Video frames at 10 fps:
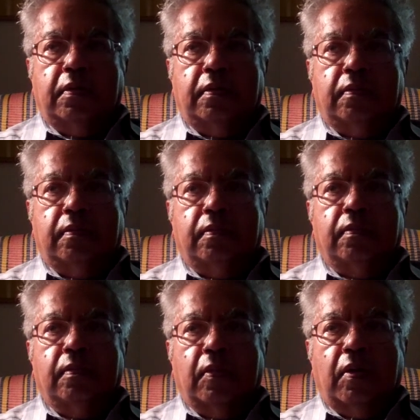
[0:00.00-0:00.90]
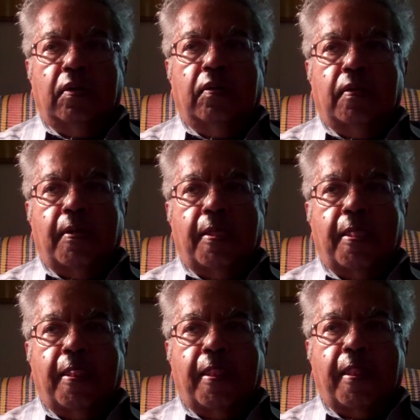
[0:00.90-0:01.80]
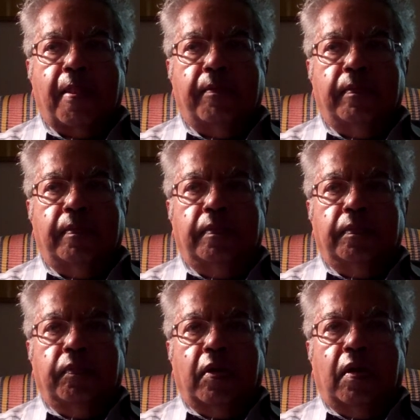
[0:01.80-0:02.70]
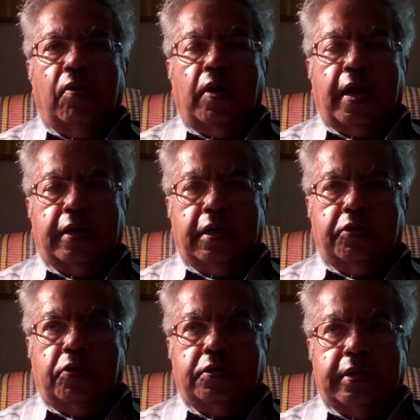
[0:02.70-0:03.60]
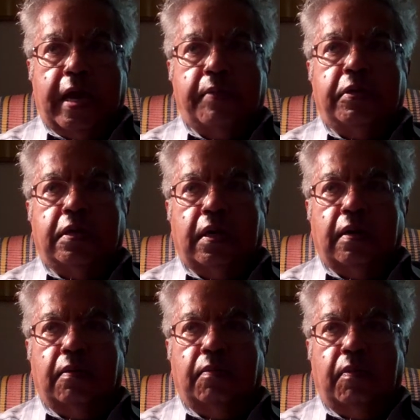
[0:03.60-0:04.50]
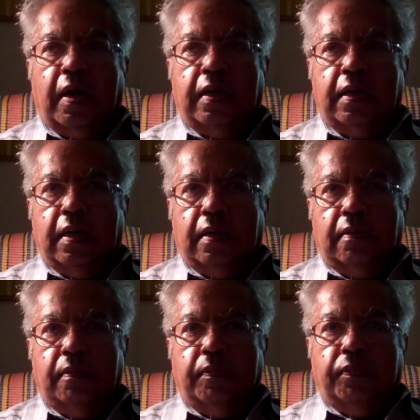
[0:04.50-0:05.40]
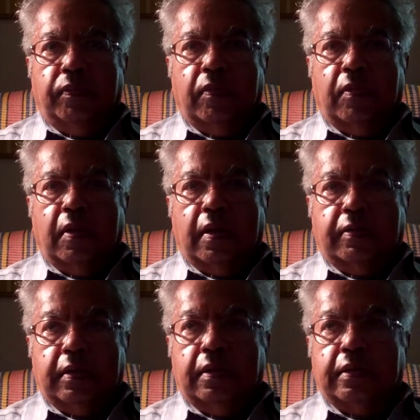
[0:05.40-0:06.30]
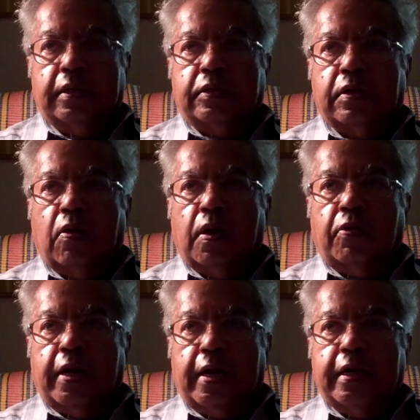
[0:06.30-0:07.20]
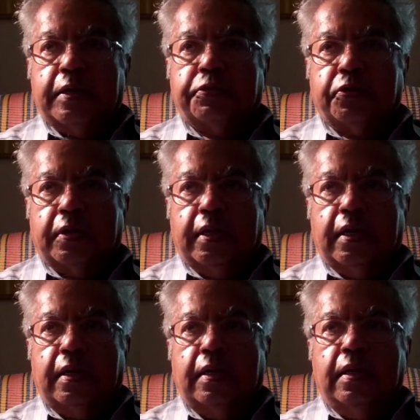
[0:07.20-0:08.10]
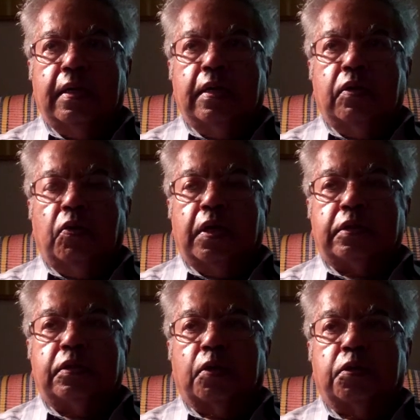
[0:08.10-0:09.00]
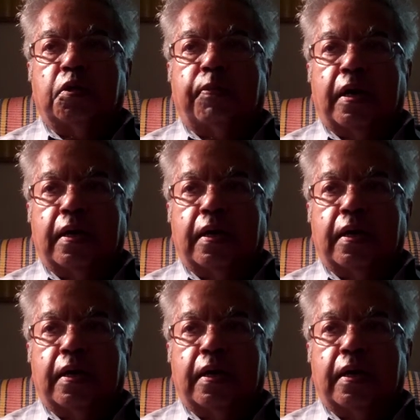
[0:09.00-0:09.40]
In town? What neighborhood? Do you remember? Well, it was named by, since all our relatives are there, known as Datta-Para.